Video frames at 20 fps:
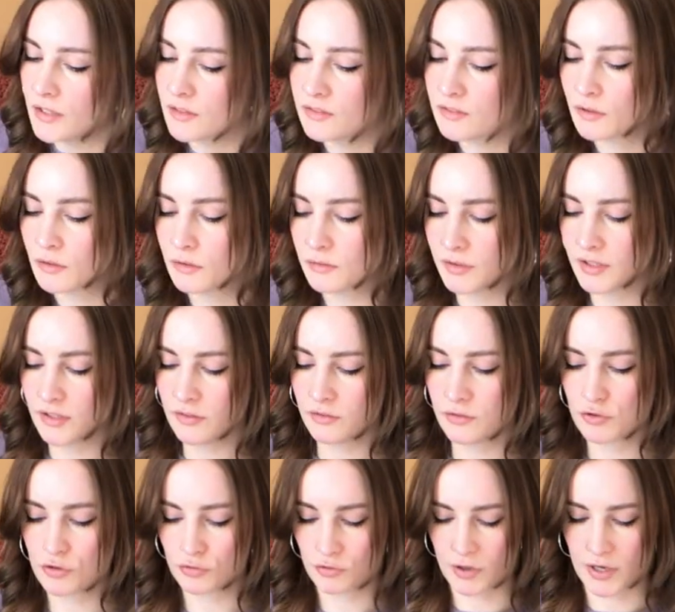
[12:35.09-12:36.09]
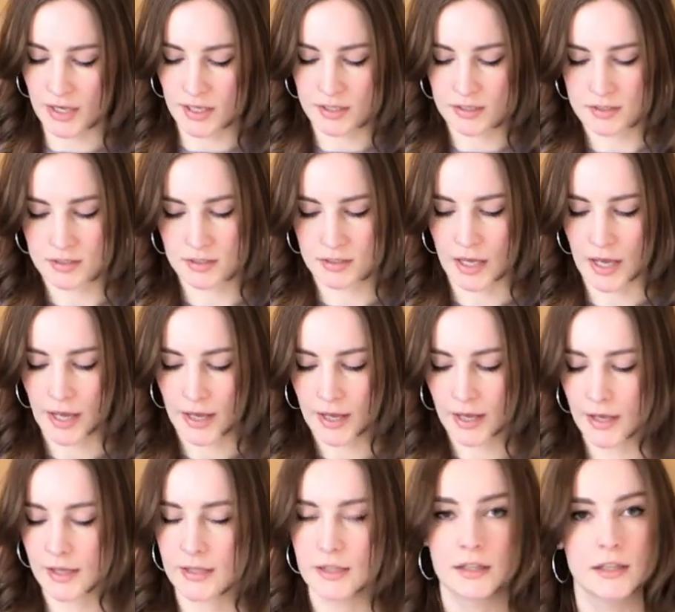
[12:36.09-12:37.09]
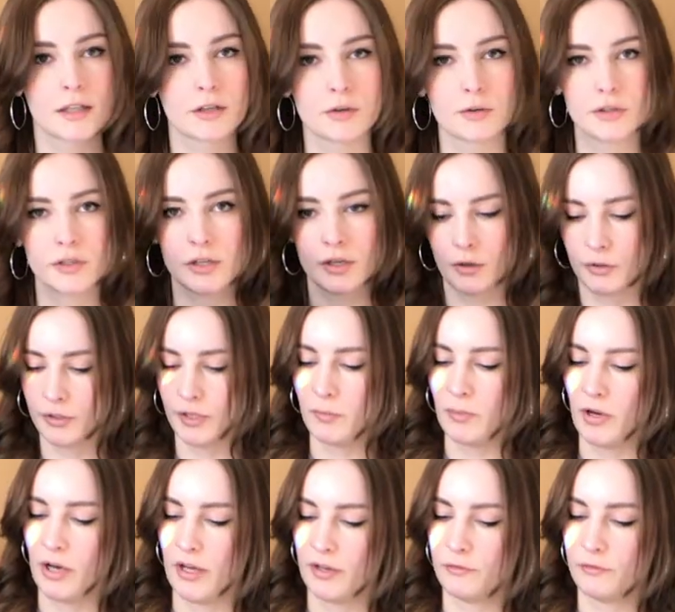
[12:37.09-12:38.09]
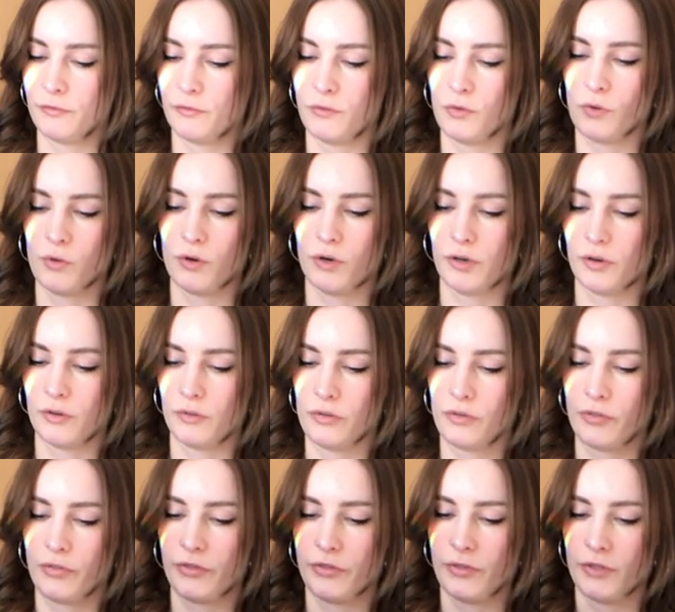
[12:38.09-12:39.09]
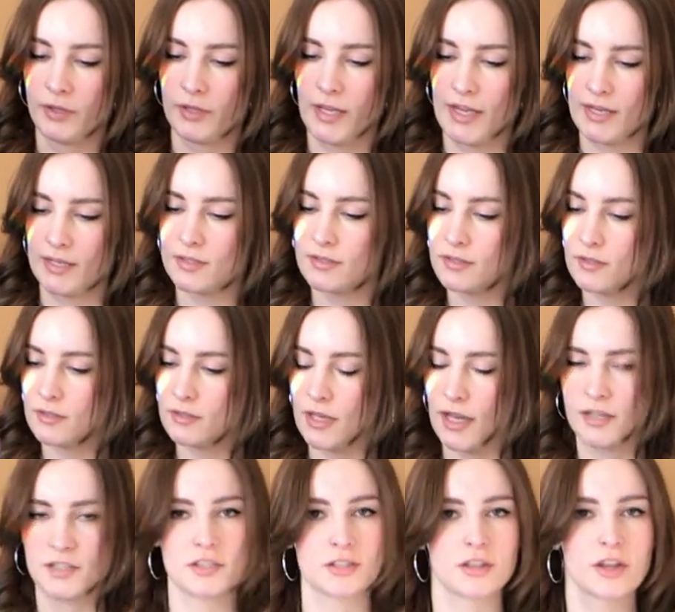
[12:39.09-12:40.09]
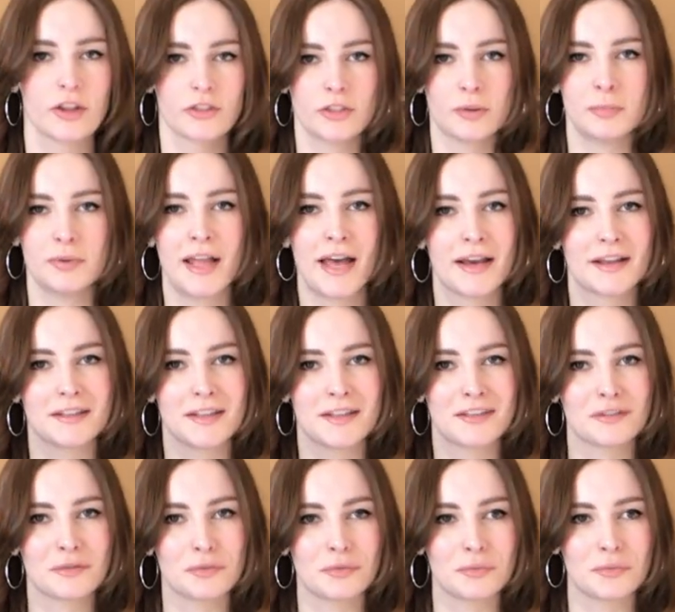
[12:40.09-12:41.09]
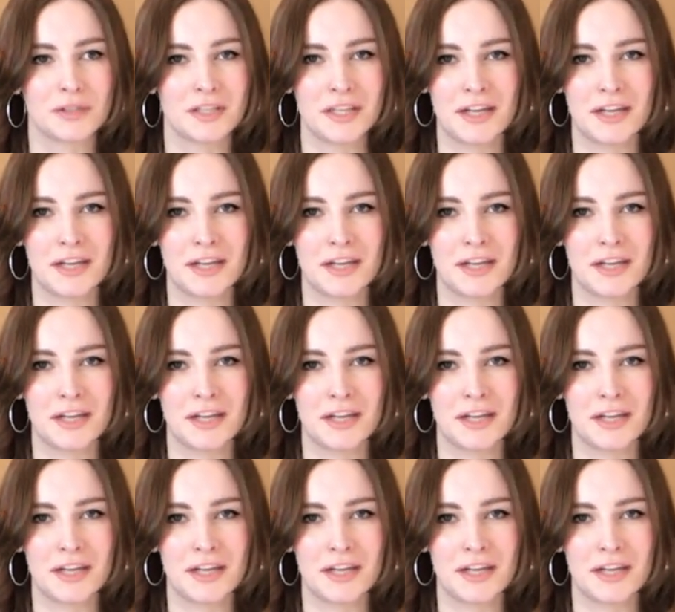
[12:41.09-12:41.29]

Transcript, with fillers: So this dress, I literally only bought for the lace. I just thought the black lace was really